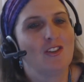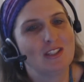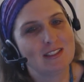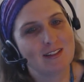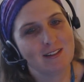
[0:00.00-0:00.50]
when
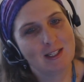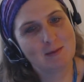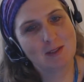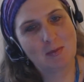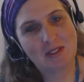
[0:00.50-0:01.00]
this card
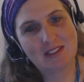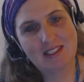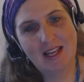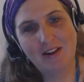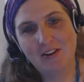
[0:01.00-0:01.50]
comes up on
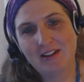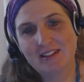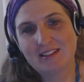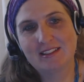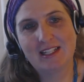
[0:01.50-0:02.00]
Saturday,
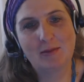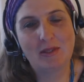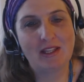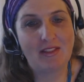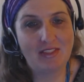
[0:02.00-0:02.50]
this is telling
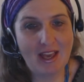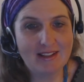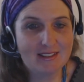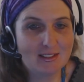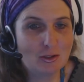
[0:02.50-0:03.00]
me that
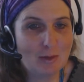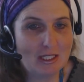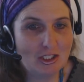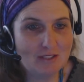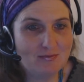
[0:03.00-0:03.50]
that
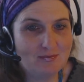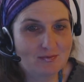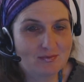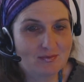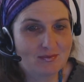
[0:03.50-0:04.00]
situation
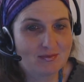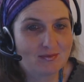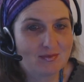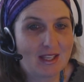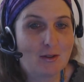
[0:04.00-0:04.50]

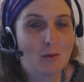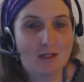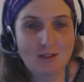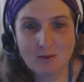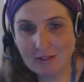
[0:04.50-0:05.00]
that you
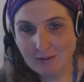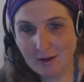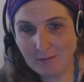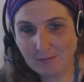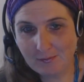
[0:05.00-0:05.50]
walked away
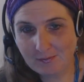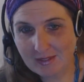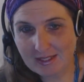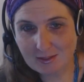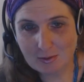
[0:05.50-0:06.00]
from,
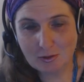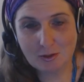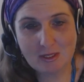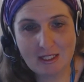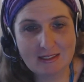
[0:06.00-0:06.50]
guess what you're
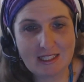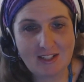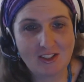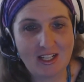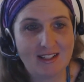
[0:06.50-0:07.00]
doing on
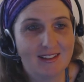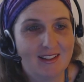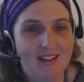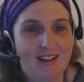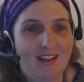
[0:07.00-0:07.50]
Saturday?
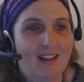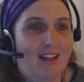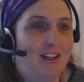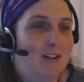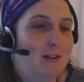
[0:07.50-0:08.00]

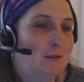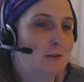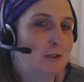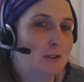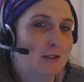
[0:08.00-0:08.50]

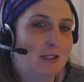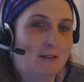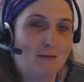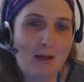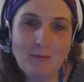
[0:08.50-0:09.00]
You're
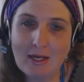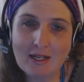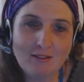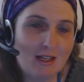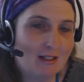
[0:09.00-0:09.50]
turning right
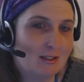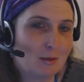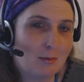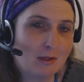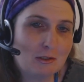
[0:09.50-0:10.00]
back around and
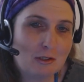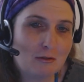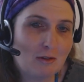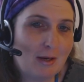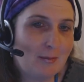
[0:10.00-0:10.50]
you're
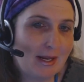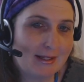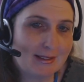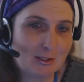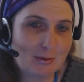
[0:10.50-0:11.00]
marching right
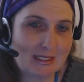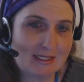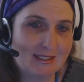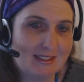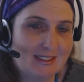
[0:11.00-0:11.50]
back into
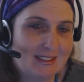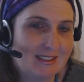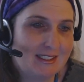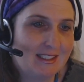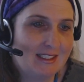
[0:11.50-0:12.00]
it.
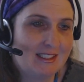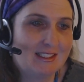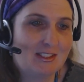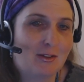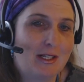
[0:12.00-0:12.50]

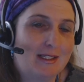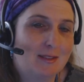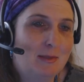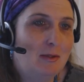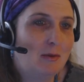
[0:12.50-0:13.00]
Don't
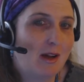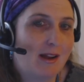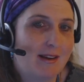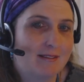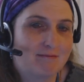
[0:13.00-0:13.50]
ask me
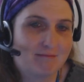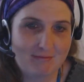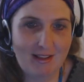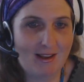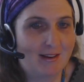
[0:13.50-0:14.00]
why.
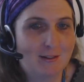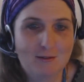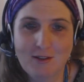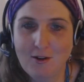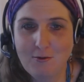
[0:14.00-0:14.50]
I
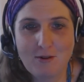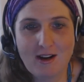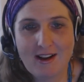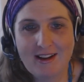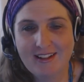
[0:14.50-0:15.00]
don't know
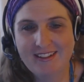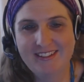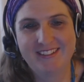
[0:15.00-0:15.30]
why.